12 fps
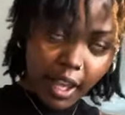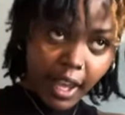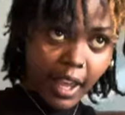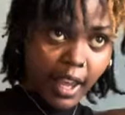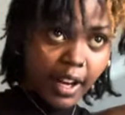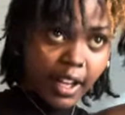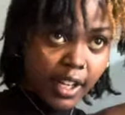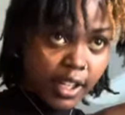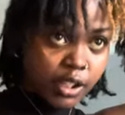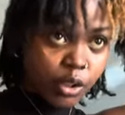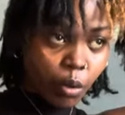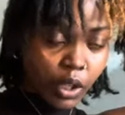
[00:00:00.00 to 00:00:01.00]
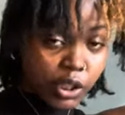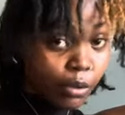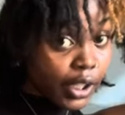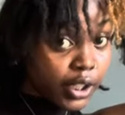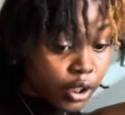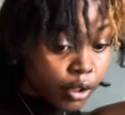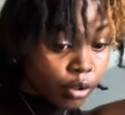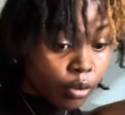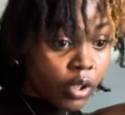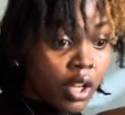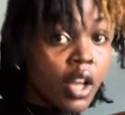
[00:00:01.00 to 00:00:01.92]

And it is 2022.